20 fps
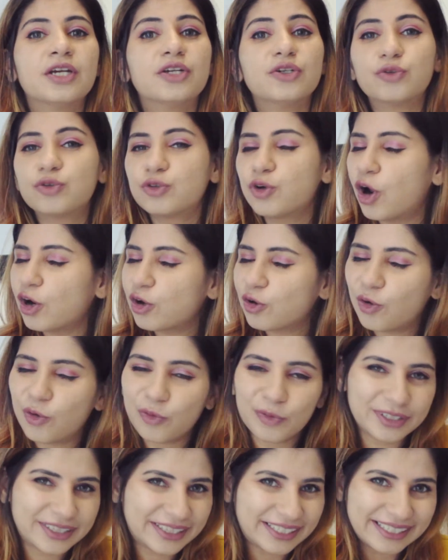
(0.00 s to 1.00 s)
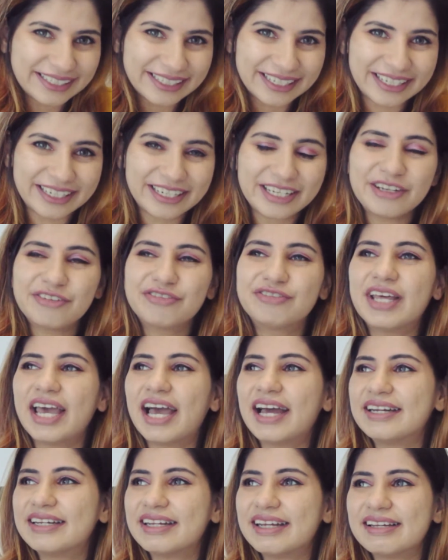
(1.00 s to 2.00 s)
do not overthink it. If there
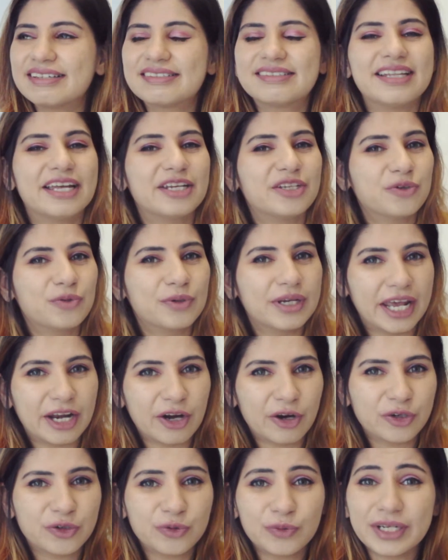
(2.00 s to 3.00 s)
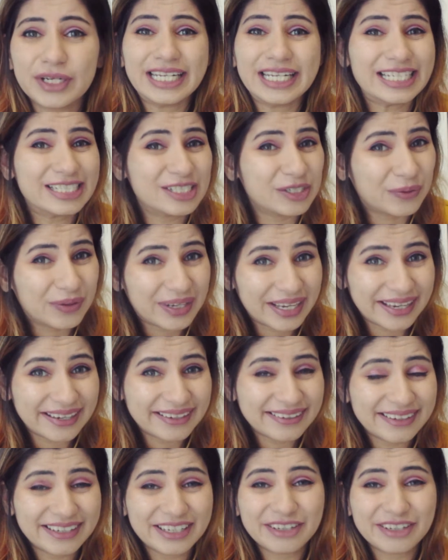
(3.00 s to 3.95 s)
are days that you cannot do it's okay.